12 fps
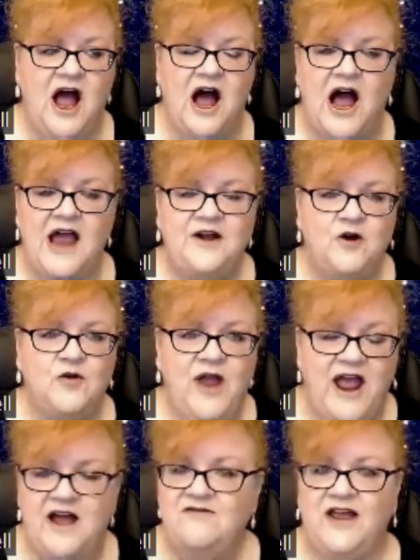I don't
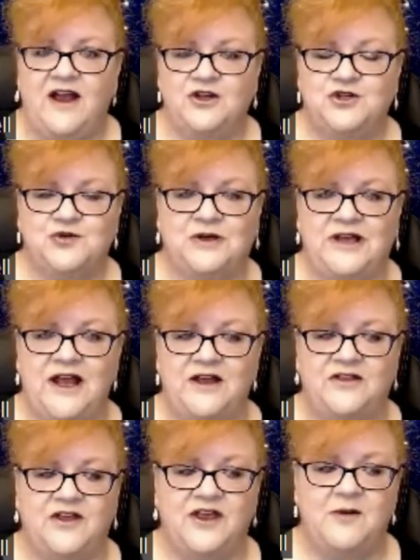have extra
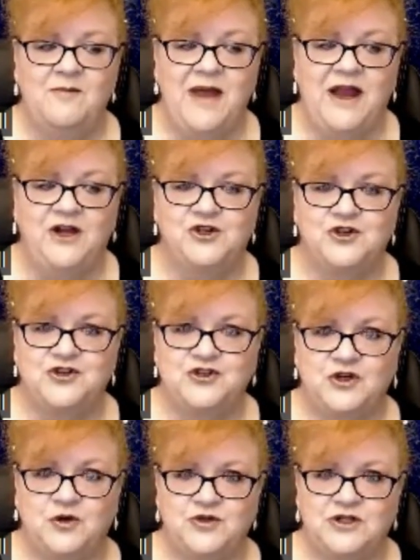length in a major
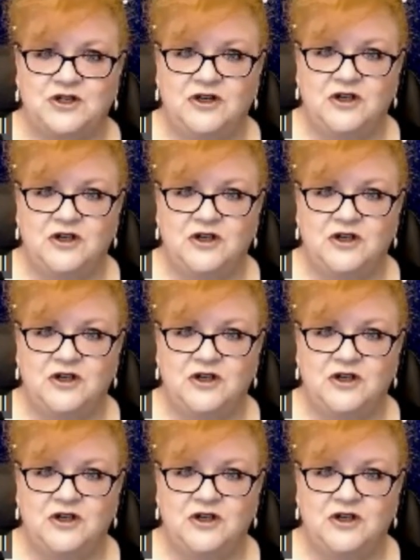suit,